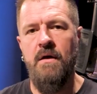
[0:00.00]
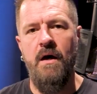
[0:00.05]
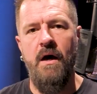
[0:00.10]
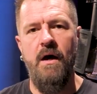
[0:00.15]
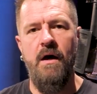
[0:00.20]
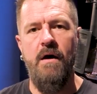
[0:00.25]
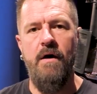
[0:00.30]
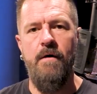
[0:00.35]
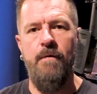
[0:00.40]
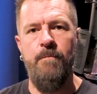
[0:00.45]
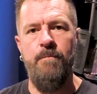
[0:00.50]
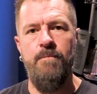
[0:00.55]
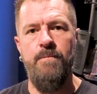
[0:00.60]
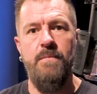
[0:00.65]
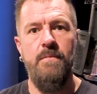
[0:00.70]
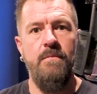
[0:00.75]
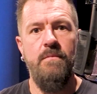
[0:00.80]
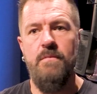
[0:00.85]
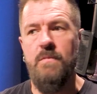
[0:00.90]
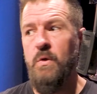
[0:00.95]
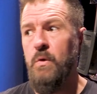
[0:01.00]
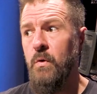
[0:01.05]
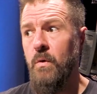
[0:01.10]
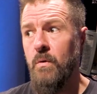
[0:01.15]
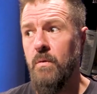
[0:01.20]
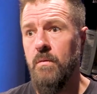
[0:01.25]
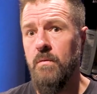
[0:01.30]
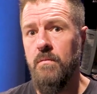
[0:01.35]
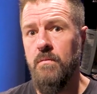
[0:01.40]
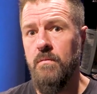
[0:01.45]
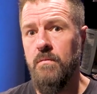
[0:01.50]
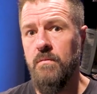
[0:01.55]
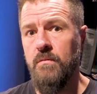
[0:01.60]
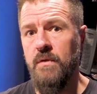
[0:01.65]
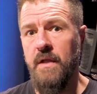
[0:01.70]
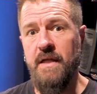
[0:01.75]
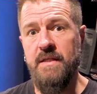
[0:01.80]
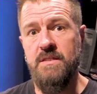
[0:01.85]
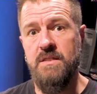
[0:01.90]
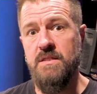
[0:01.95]
Um, cool.
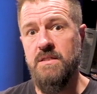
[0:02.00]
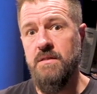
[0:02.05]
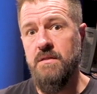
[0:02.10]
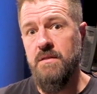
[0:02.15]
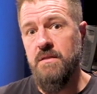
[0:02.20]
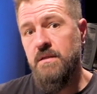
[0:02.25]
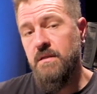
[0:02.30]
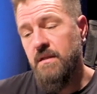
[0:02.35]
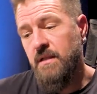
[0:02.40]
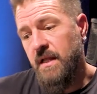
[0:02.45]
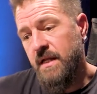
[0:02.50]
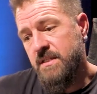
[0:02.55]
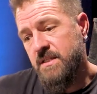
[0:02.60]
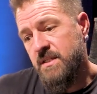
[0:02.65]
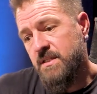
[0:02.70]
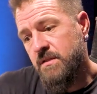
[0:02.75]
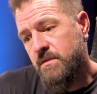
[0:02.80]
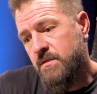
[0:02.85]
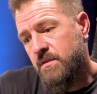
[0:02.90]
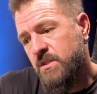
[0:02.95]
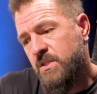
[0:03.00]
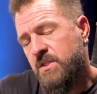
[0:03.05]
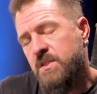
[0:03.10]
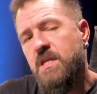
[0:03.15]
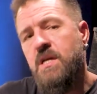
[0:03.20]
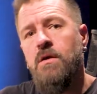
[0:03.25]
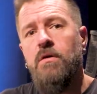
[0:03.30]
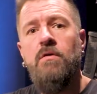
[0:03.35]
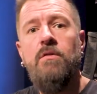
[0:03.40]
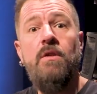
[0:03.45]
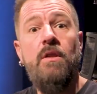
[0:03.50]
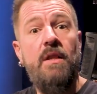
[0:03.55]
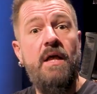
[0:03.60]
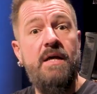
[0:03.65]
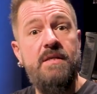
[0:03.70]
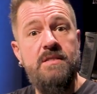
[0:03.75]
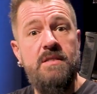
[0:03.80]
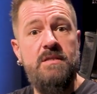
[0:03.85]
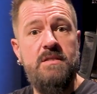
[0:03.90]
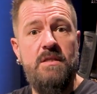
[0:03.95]
Let's let's steer the
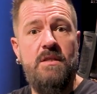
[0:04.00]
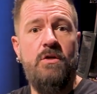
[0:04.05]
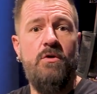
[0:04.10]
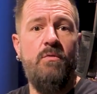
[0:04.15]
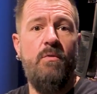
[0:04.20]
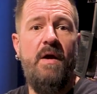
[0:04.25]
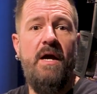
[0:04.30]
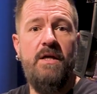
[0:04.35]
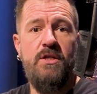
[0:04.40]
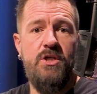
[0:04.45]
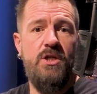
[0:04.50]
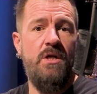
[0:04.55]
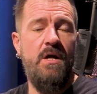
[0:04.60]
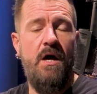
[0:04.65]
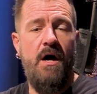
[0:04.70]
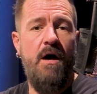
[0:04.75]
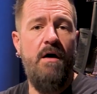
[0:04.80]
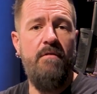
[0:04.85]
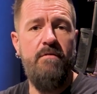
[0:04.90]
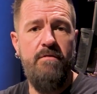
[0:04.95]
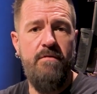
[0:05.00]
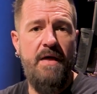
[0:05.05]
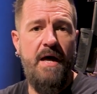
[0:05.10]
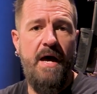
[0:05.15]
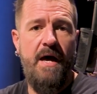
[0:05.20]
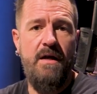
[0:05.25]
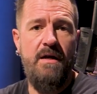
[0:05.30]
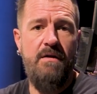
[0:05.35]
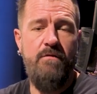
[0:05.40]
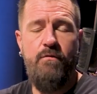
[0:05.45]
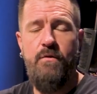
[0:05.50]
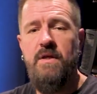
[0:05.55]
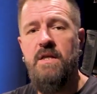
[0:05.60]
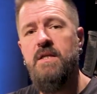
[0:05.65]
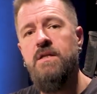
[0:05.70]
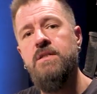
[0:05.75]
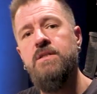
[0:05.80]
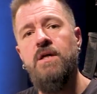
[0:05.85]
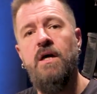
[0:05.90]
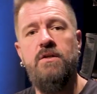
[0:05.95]
lessons in the direction of that. And if we
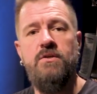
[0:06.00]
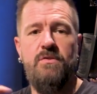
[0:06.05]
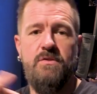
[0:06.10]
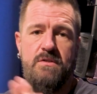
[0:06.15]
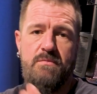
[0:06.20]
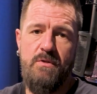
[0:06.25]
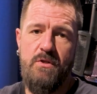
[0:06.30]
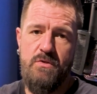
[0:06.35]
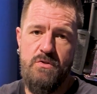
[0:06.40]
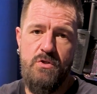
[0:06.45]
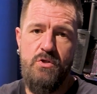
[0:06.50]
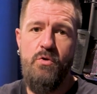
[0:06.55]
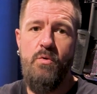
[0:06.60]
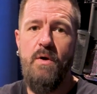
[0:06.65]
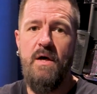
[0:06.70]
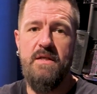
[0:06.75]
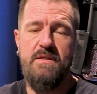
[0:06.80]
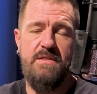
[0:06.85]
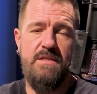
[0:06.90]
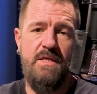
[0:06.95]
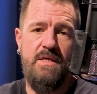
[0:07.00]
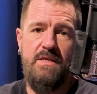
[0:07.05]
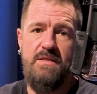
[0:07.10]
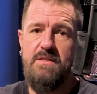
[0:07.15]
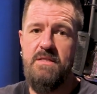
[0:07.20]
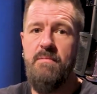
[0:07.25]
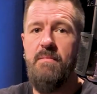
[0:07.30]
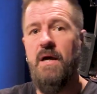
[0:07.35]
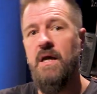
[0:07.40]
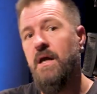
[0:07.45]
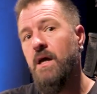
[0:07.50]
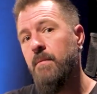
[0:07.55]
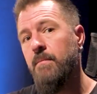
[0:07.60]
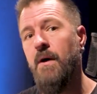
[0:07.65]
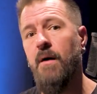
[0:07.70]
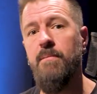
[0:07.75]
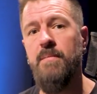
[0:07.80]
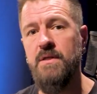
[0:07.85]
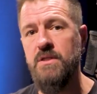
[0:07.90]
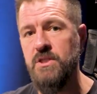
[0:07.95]
need to touch on some of those nuanced things that might
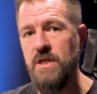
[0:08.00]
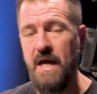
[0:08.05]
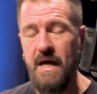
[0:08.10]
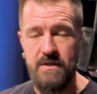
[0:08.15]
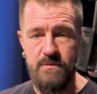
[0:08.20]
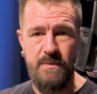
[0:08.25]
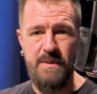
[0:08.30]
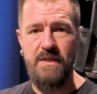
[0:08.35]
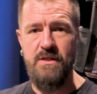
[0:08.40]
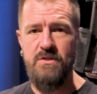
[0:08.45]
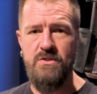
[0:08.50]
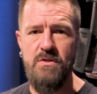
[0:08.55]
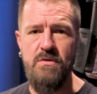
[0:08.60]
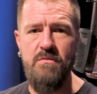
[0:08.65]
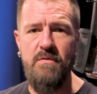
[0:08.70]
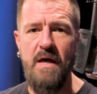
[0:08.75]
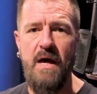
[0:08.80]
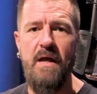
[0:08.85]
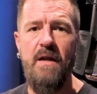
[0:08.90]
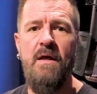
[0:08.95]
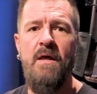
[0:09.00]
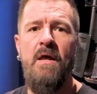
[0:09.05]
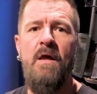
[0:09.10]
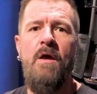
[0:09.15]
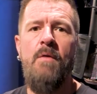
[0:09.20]
come up in jazz, we can do that.